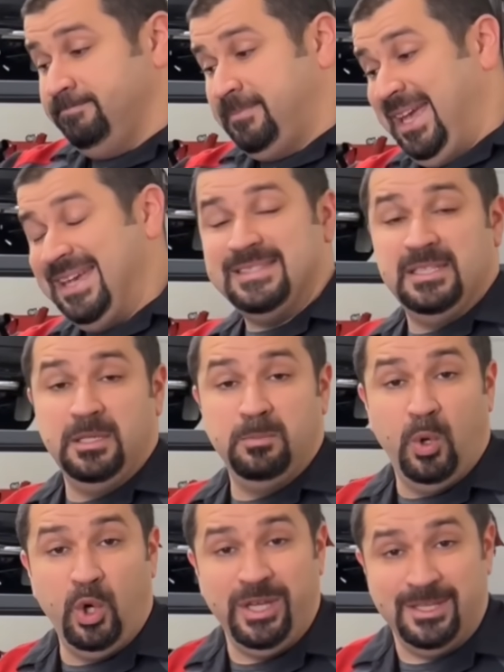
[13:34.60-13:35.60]
Case in
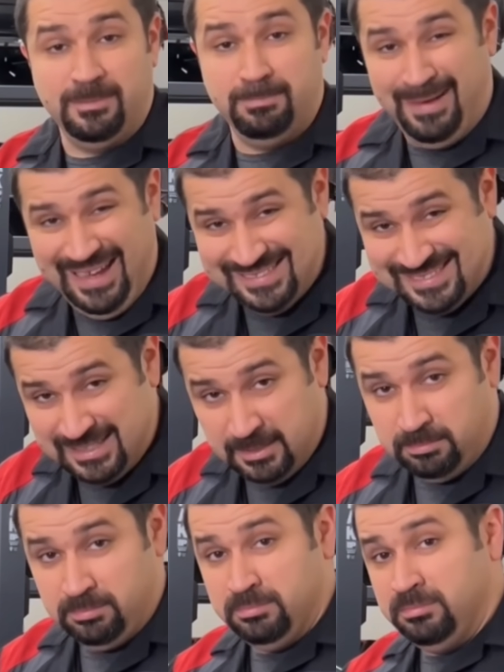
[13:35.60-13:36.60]
point, Mazda.
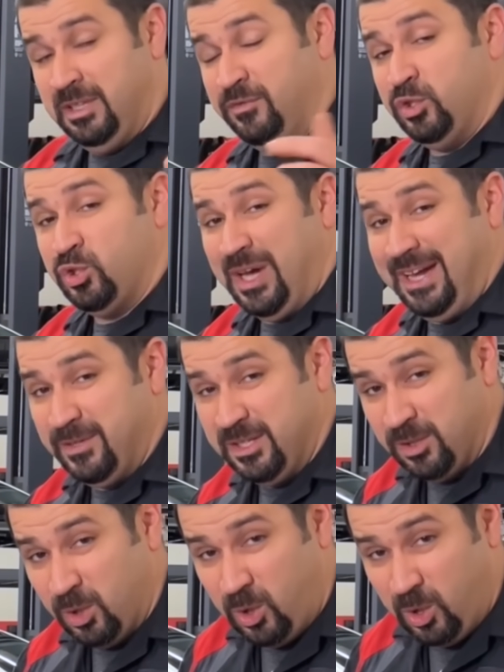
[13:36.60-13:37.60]
If you drive it
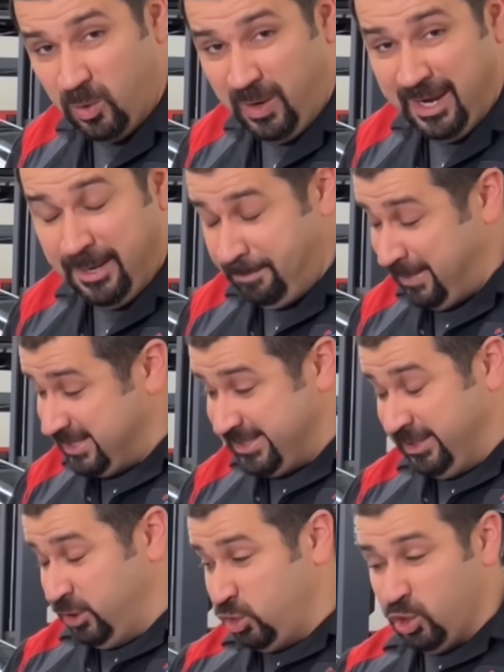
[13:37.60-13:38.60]
the wrong way,
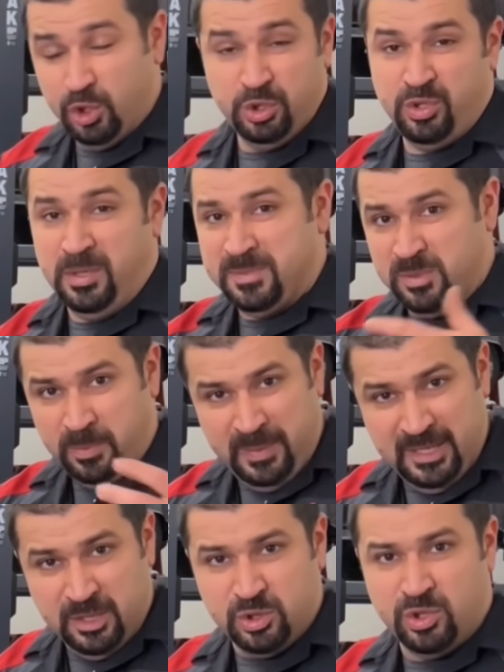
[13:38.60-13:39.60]
basically short trips,
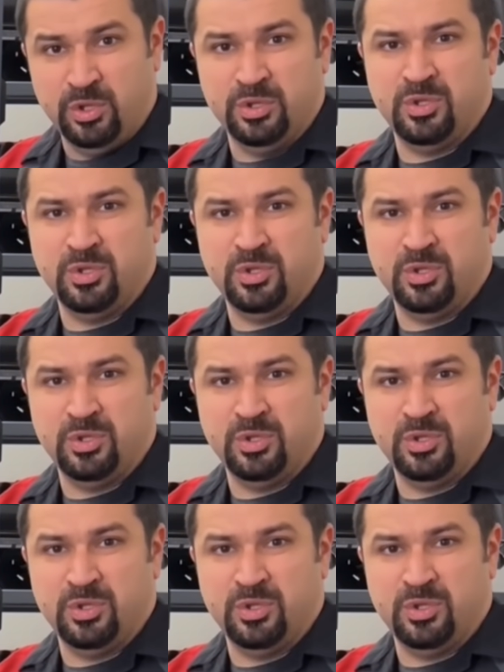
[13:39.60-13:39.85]
repeated, short